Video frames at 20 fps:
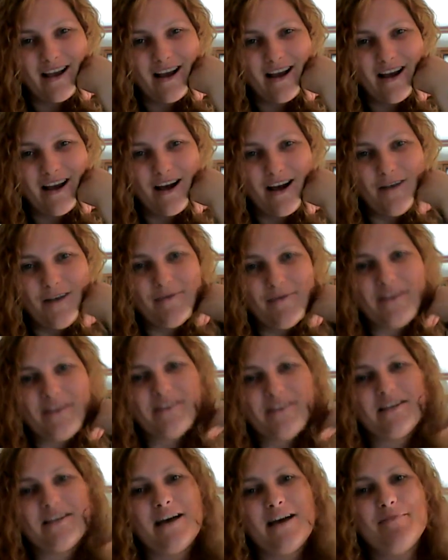At the
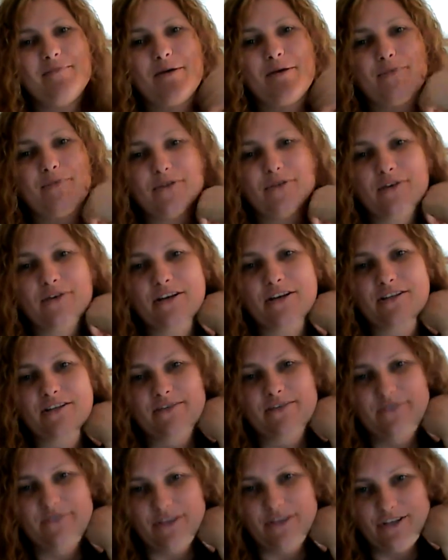time, my brother had just
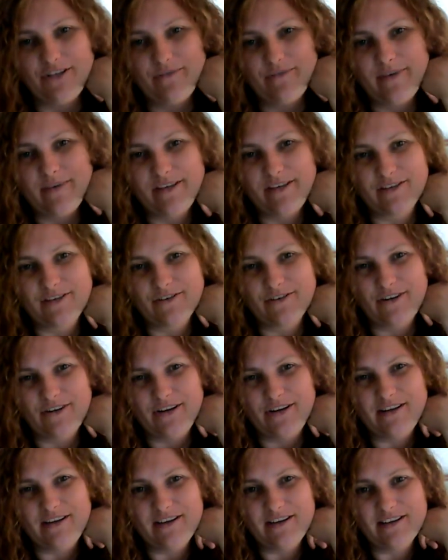finished basic
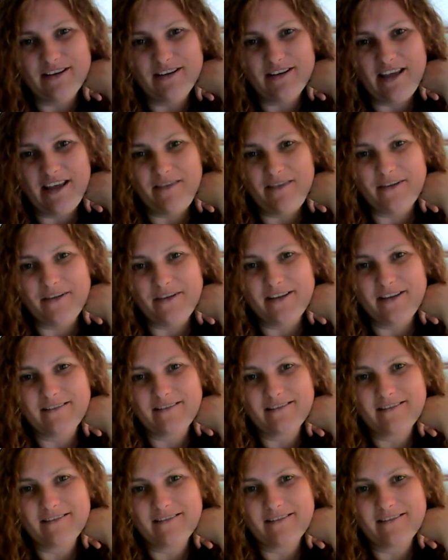training in the Navy.